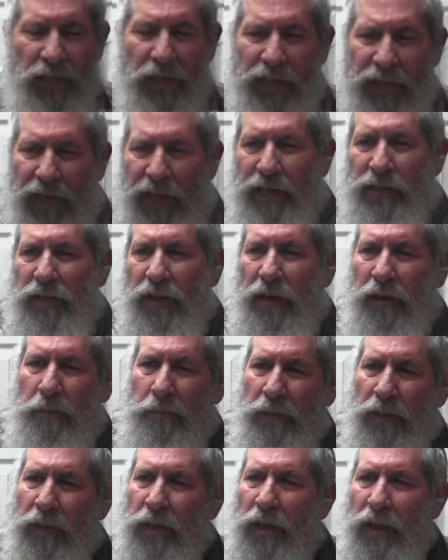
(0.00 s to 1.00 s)
the
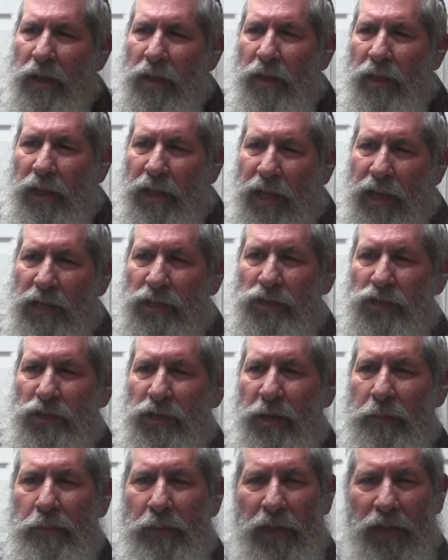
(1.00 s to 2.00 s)
kingdom, the
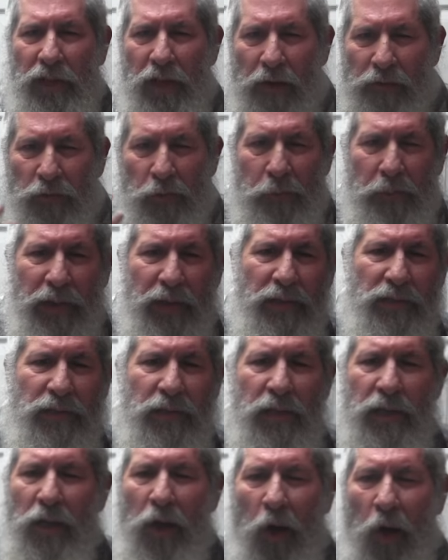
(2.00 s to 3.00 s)
kingship, the government.
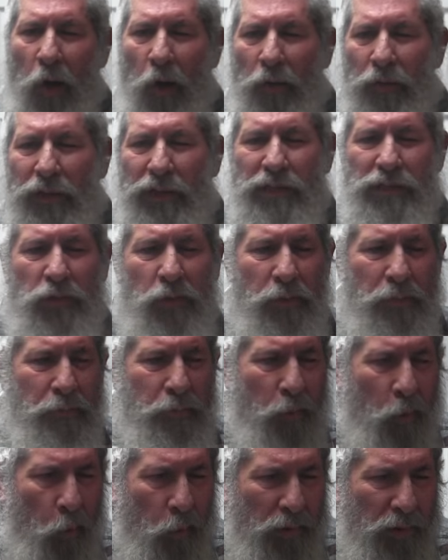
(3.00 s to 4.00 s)
All these are
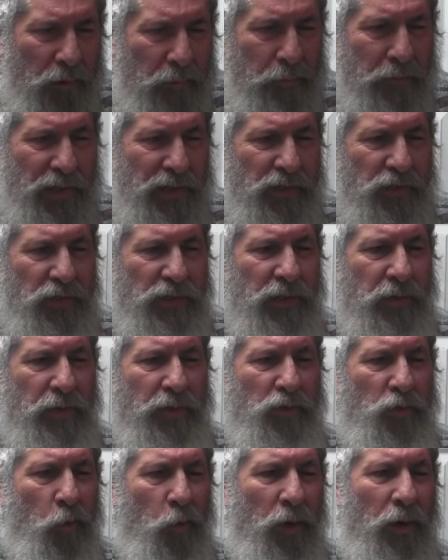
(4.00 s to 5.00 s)
important mitzvahs in the
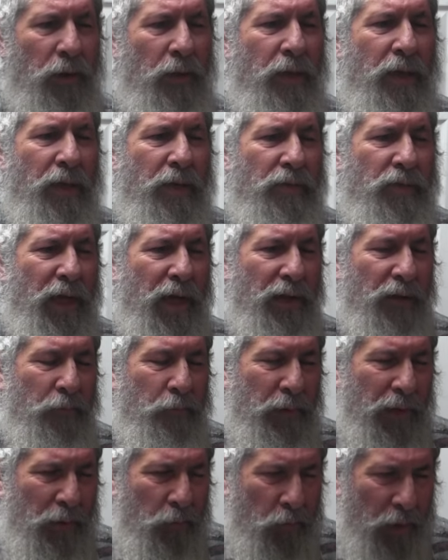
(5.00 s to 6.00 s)
Torah that
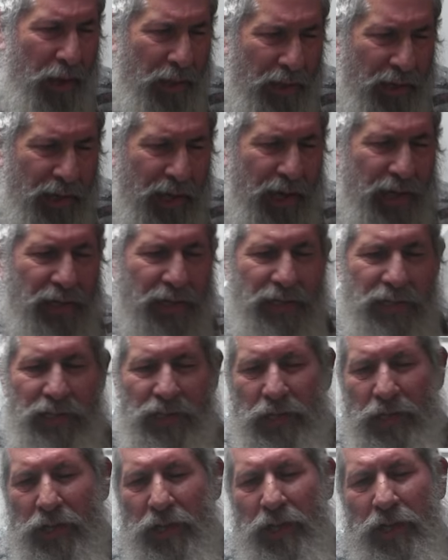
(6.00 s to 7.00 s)
have been
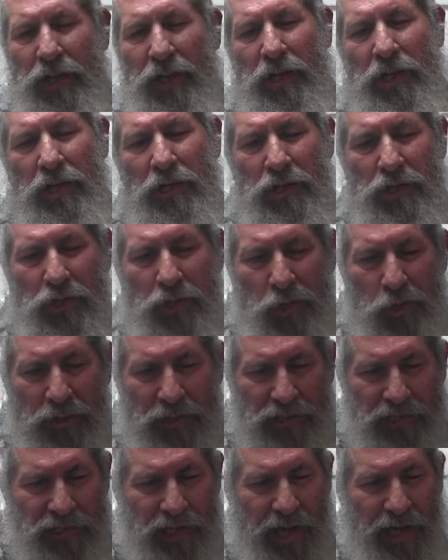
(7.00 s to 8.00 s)
relegated to
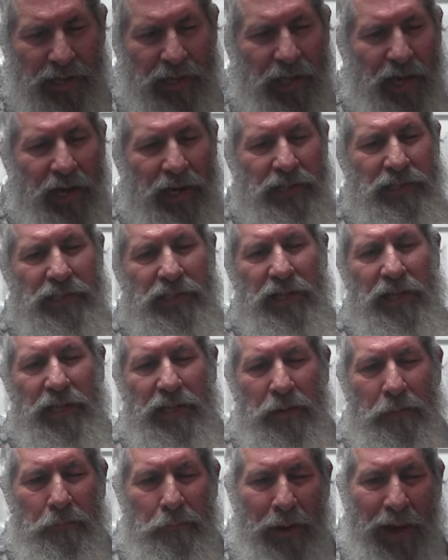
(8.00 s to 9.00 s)
the sidelines
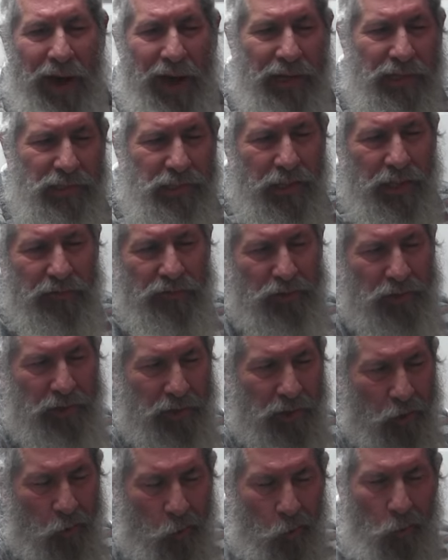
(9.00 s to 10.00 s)
in a box left in
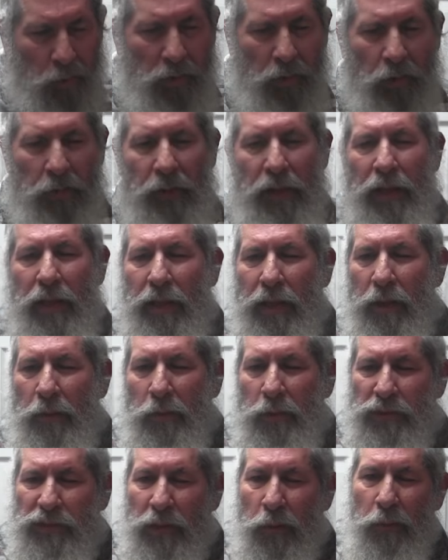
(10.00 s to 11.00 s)
the corner.
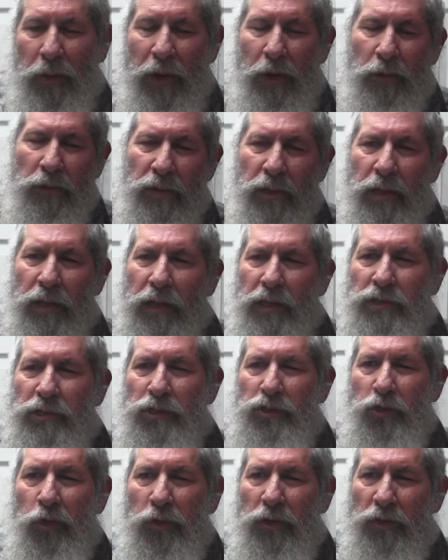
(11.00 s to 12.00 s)
And we say, well, it's a
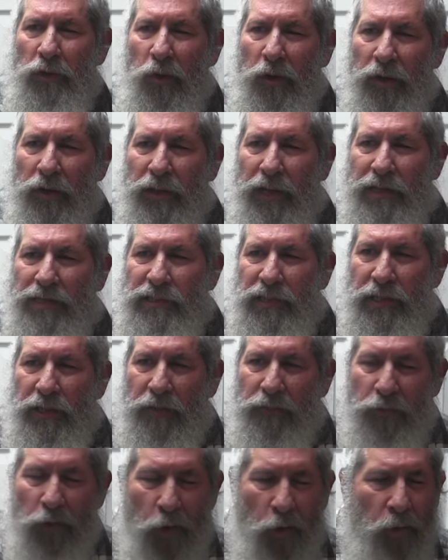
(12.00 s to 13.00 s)
Shulchan Aruch l'asid
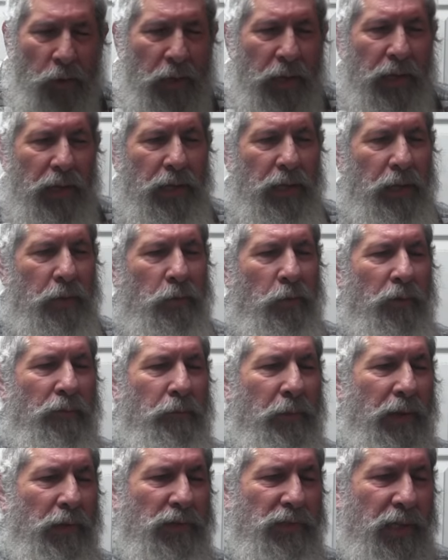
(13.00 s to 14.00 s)
lavo. Rav
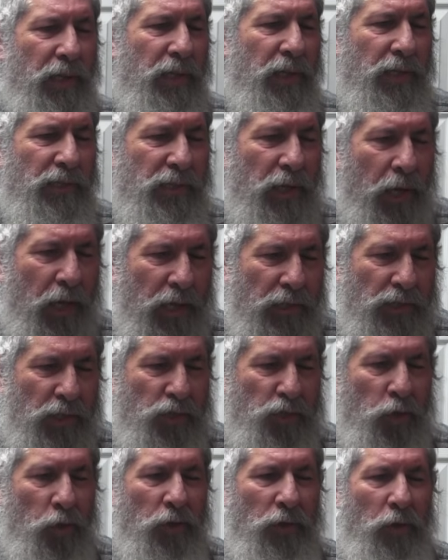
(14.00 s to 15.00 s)
Meir said, it's a
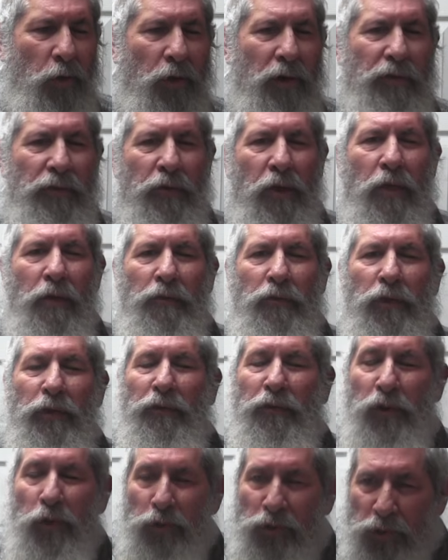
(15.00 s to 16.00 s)
Shulchan Aruch for the
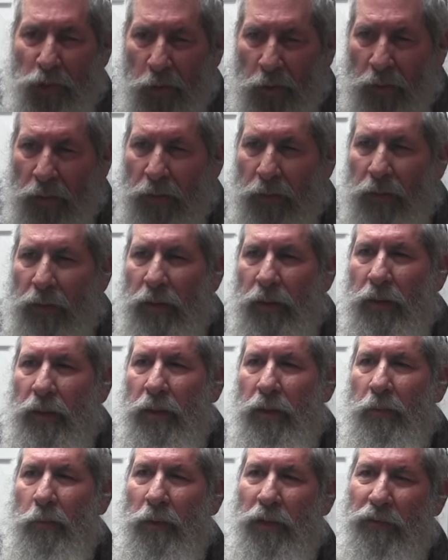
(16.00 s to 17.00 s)
future.
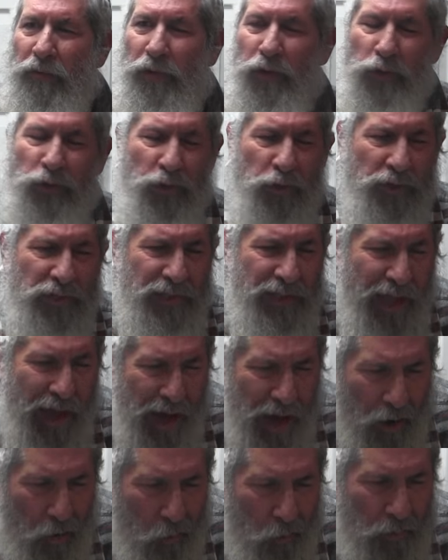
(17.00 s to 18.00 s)
Well, the future is
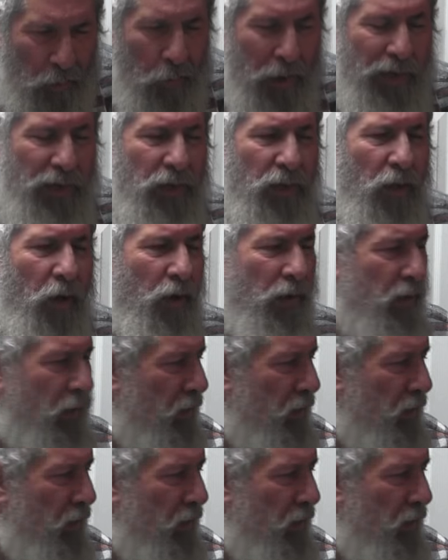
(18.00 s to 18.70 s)
now. We waited long